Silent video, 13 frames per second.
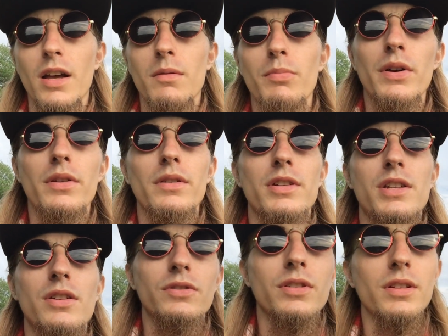But
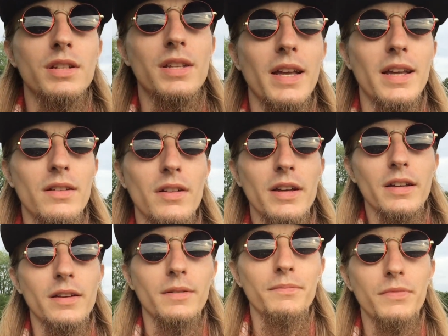still to this day,
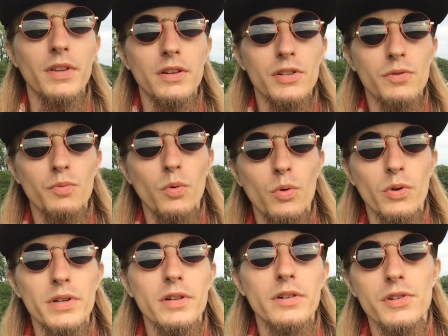like, there's
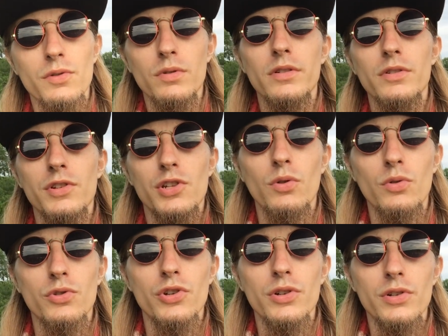warriors or
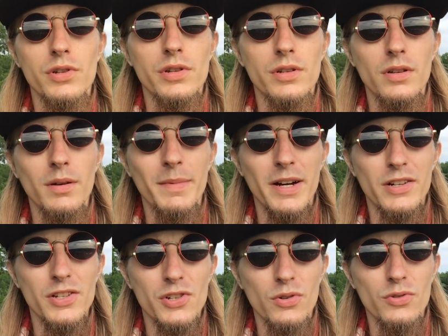soldiers,
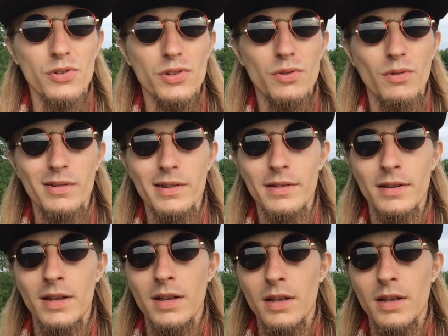American soldiers, going and